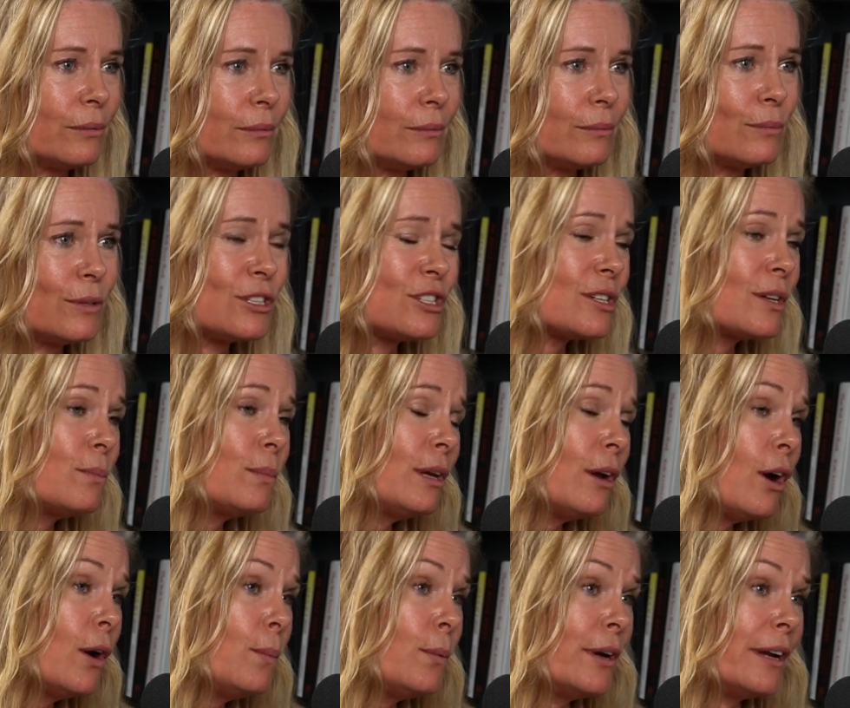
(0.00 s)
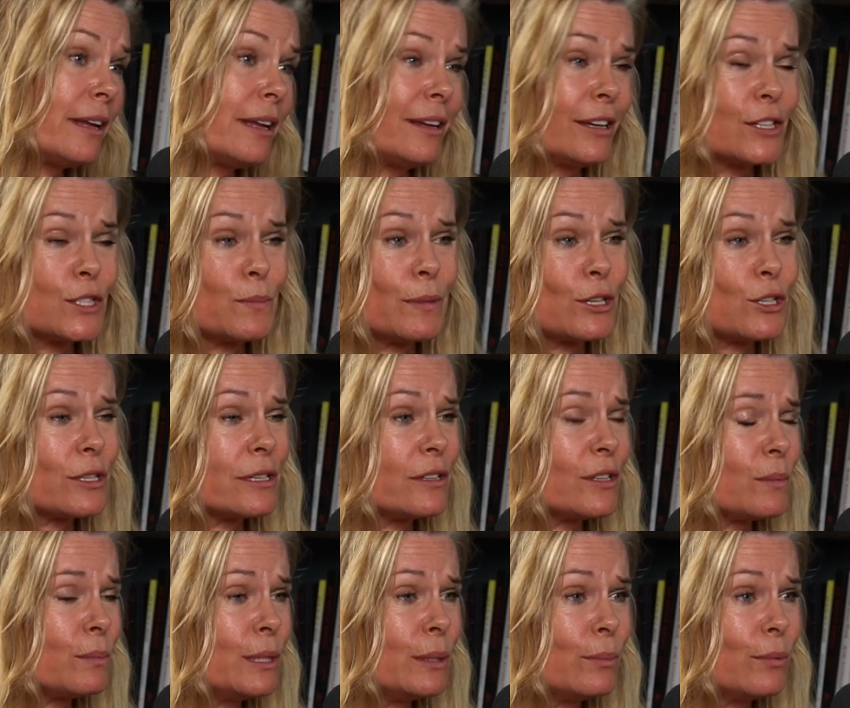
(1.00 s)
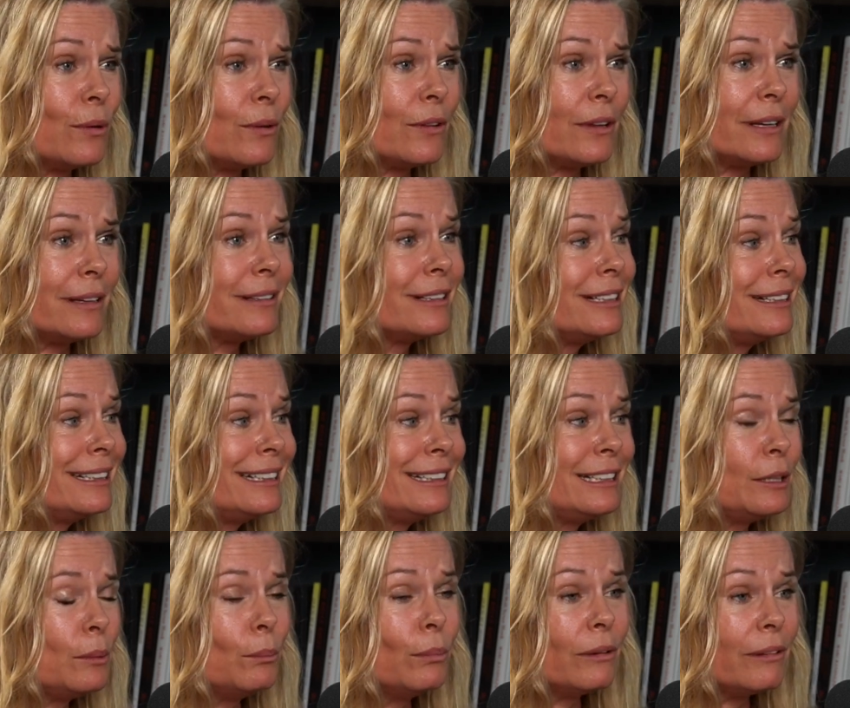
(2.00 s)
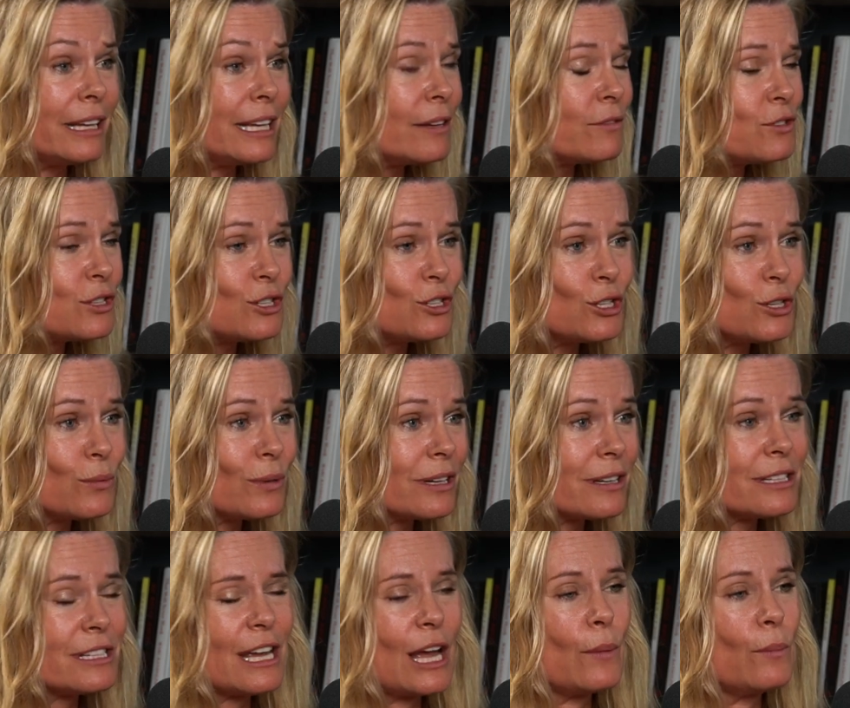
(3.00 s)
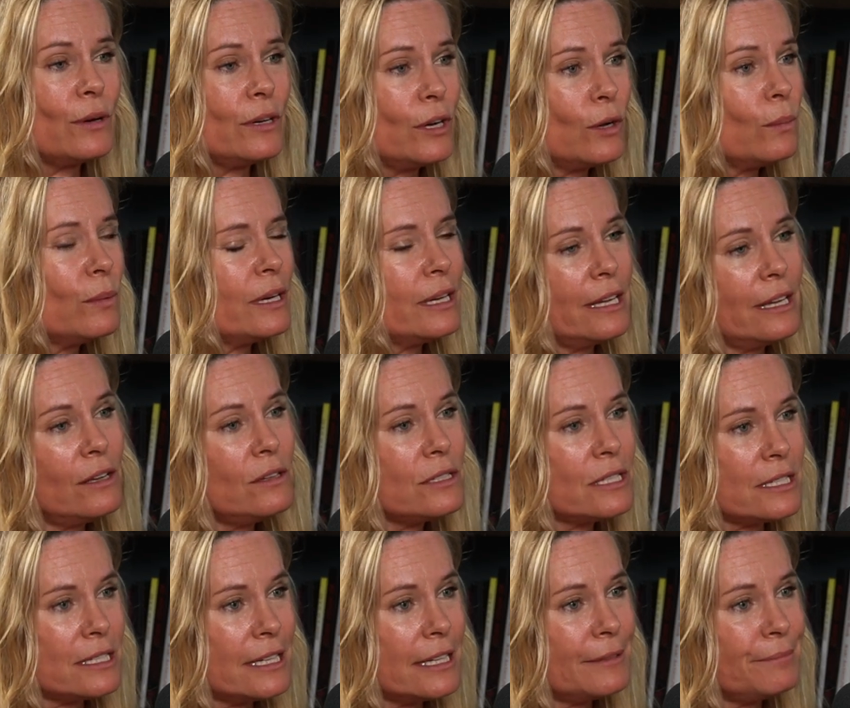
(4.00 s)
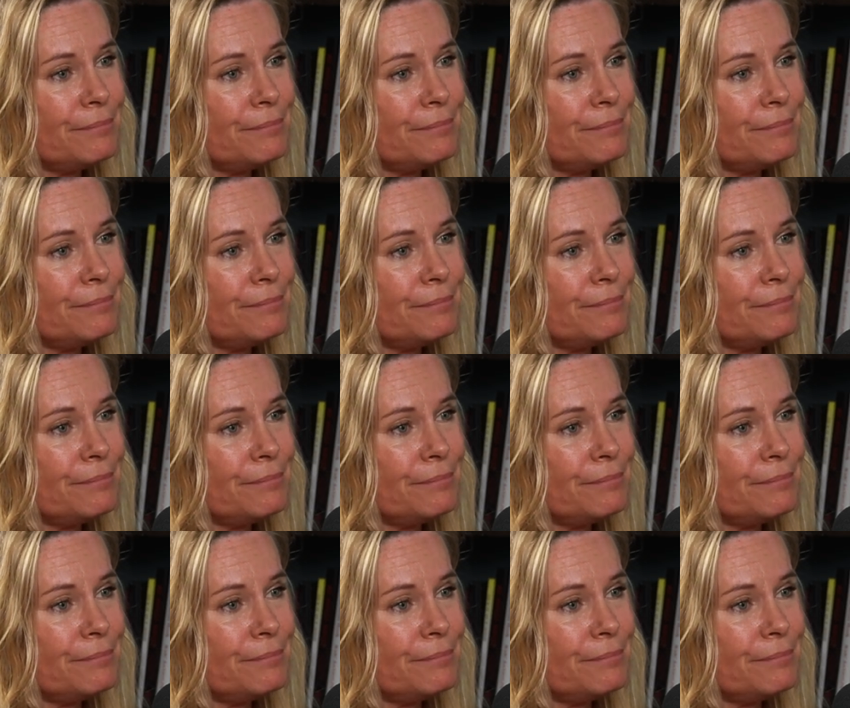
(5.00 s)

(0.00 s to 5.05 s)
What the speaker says: which can be heartbreaking, especially the people that believed in you at a time when nobody else did.